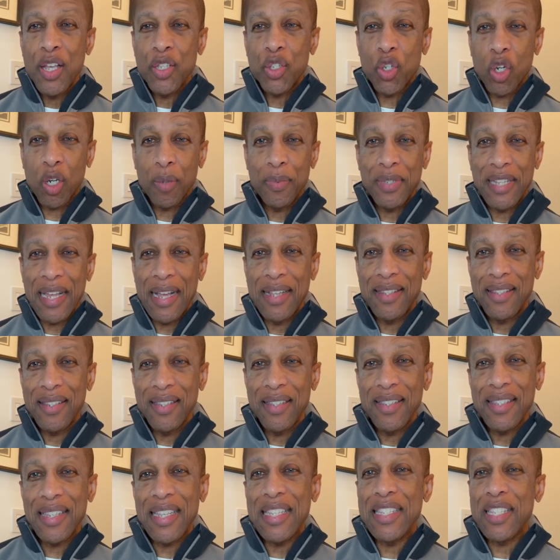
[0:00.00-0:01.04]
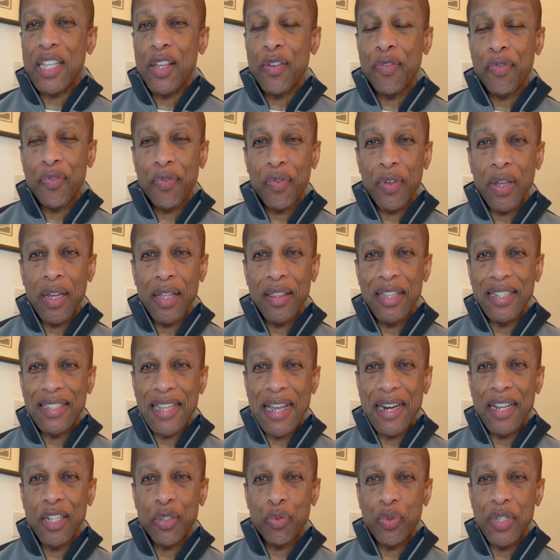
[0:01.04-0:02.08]
circumstances is if the
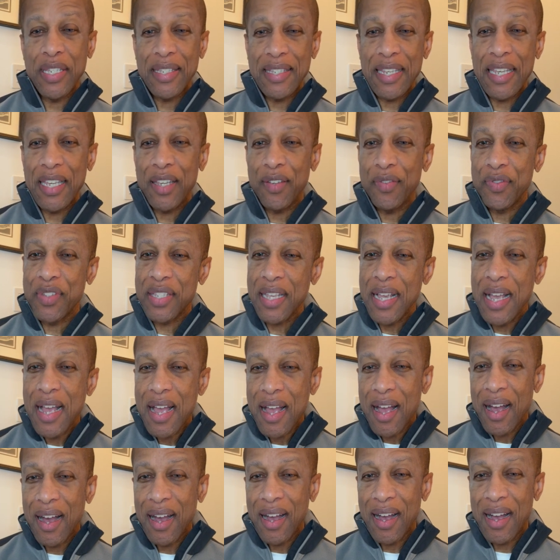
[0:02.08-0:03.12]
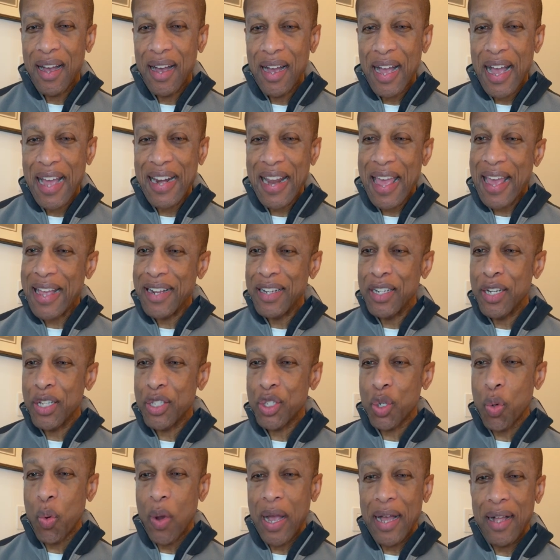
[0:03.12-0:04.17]
tenant receives an
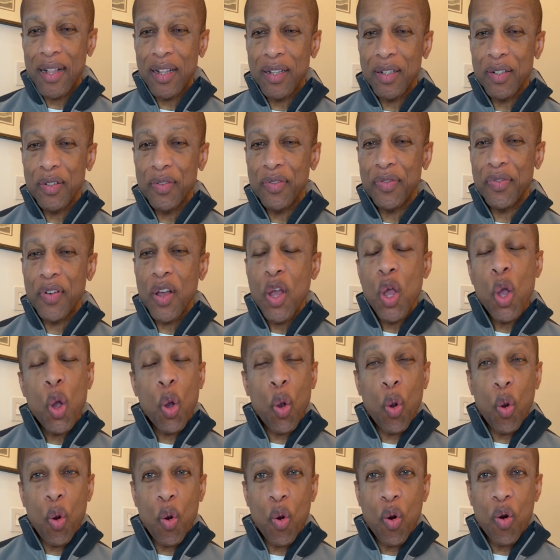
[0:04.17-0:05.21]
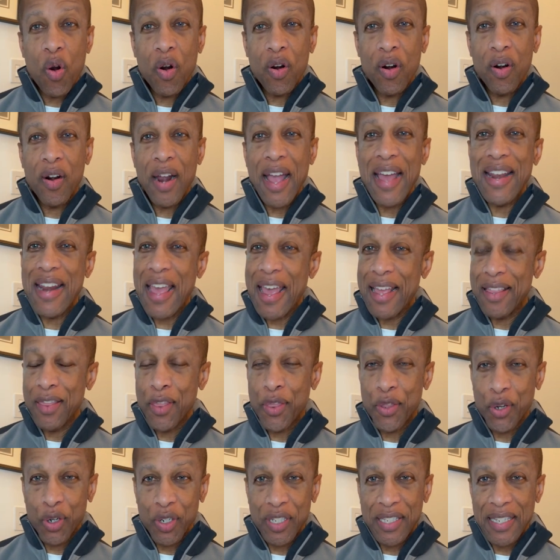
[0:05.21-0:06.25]
N12 or an
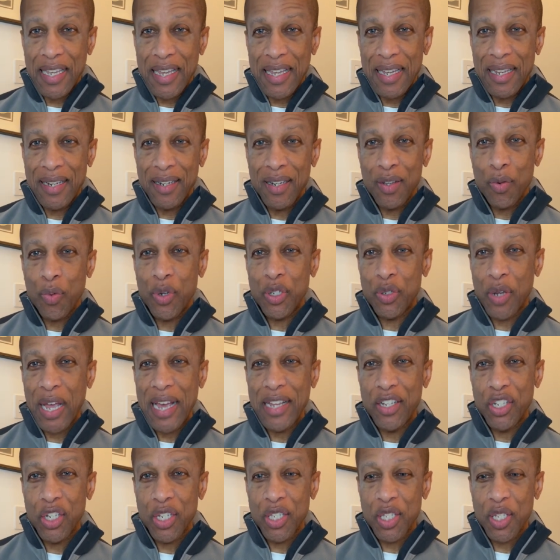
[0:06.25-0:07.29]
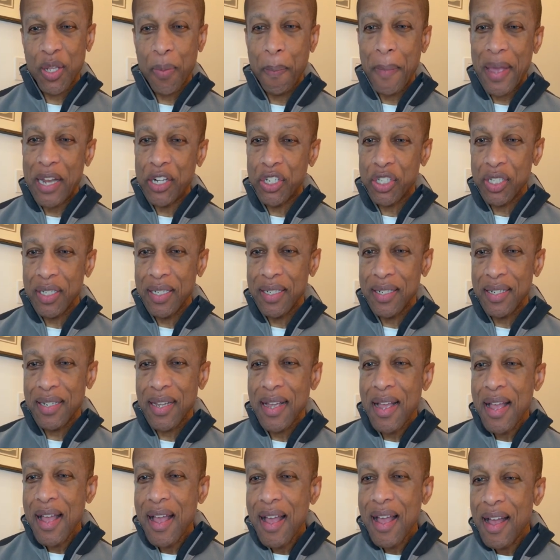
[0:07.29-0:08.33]
N13, which I just mentioned.
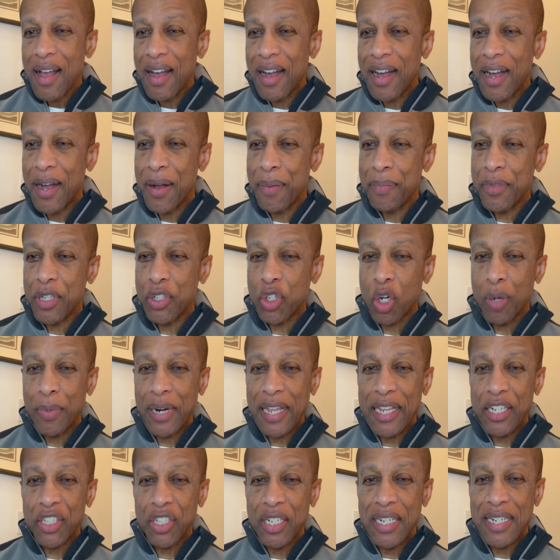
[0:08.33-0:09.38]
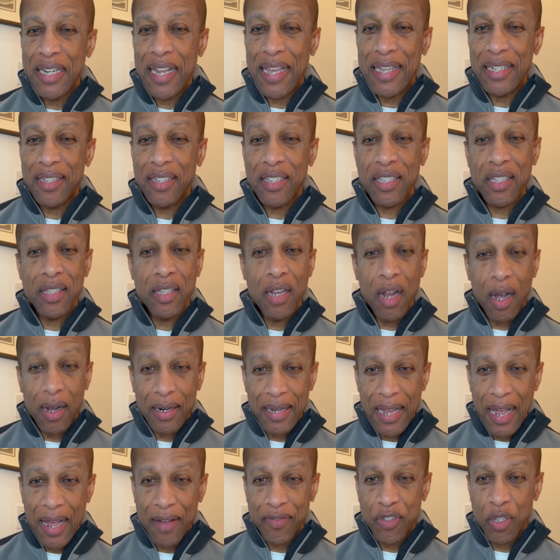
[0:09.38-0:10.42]
The termination date does not
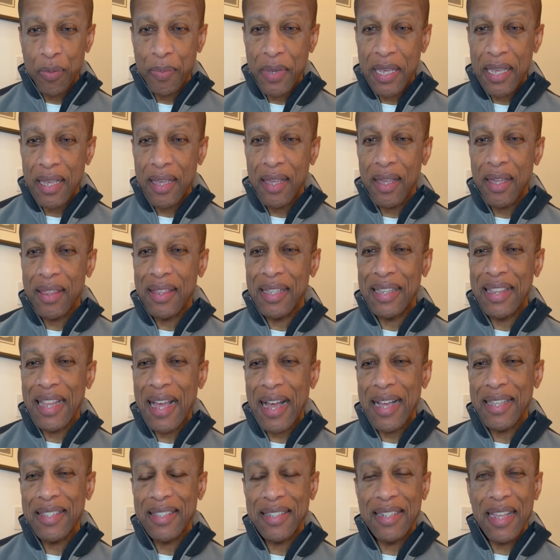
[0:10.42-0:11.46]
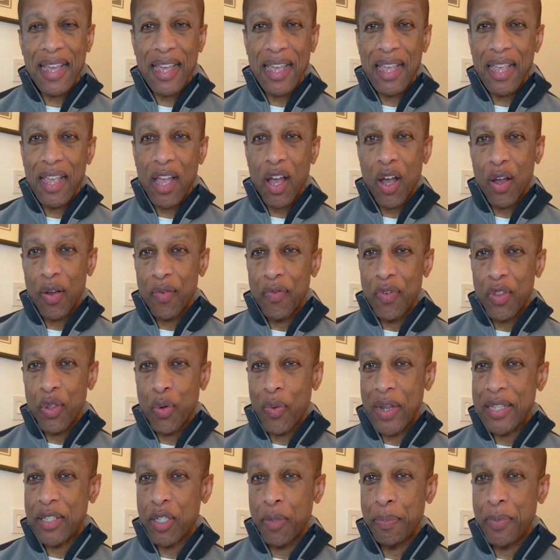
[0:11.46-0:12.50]
have to be the last day of the
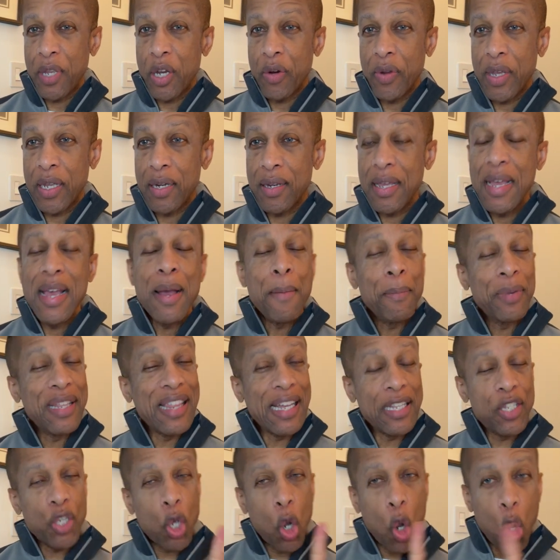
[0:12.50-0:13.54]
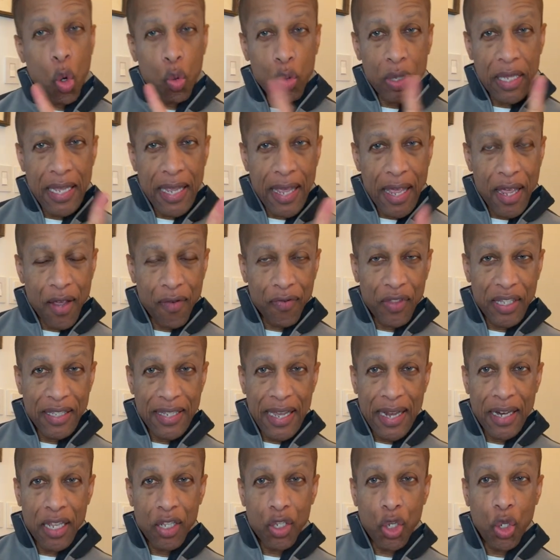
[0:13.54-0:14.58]
rental period, but that's only if the
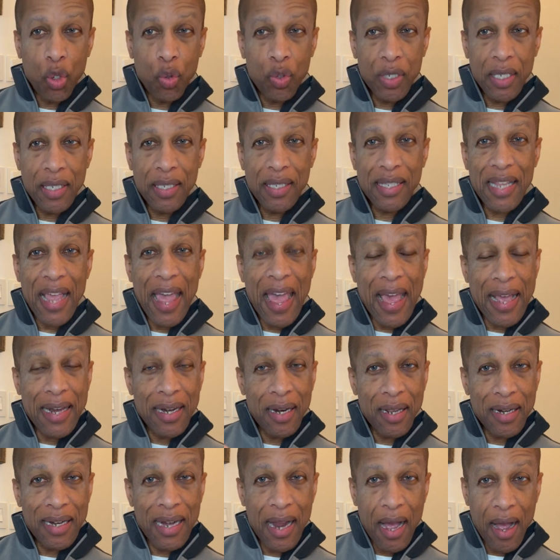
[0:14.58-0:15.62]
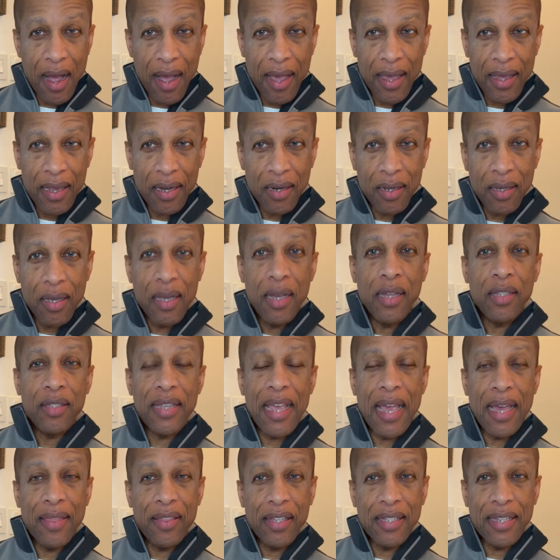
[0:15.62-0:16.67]
tenant uses N9 to
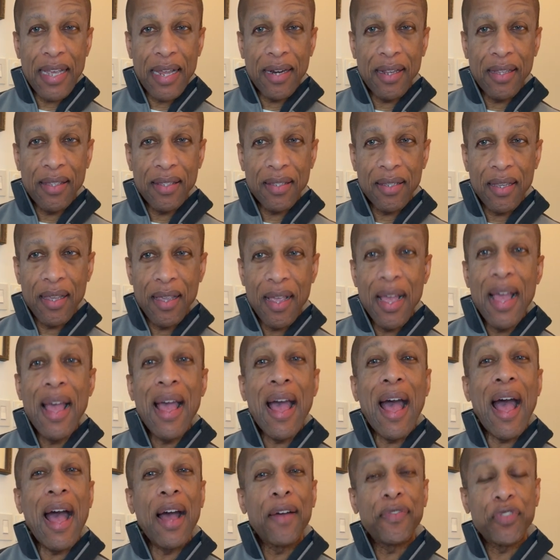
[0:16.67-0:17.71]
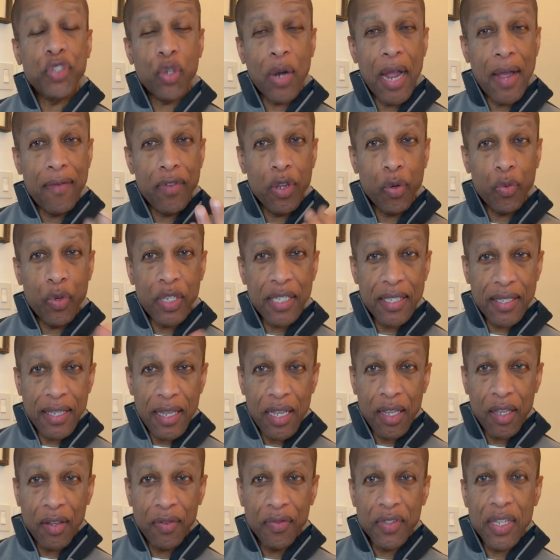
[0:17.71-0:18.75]
end the tenancy after having
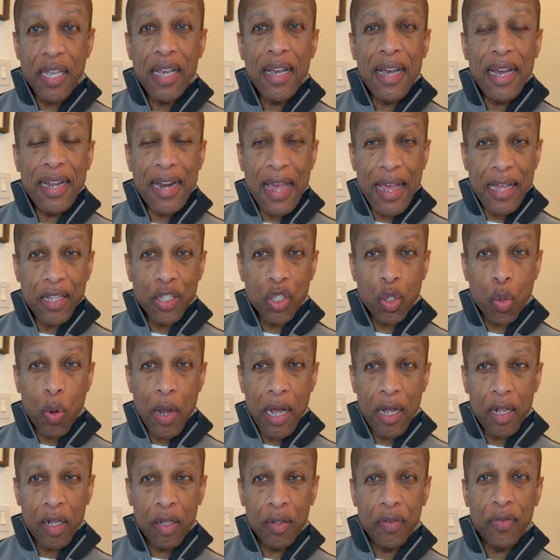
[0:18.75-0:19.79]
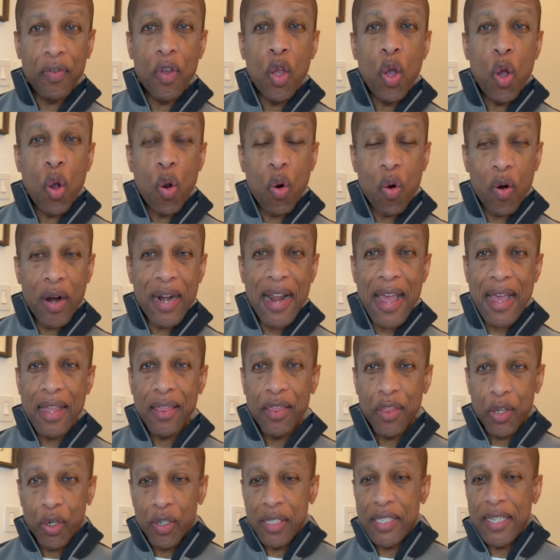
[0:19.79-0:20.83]
received an N12 or an
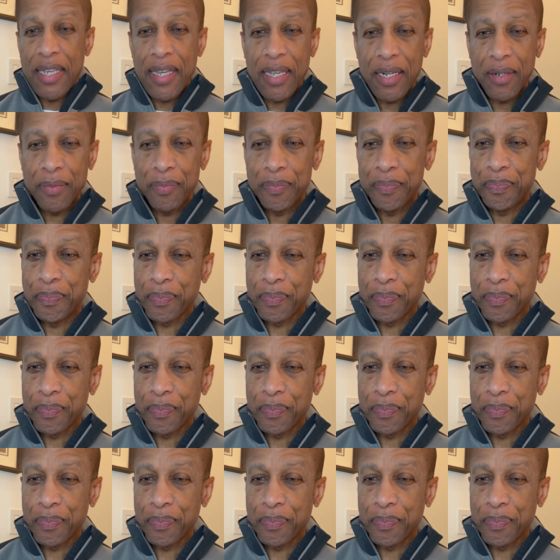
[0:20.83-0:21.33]
N13.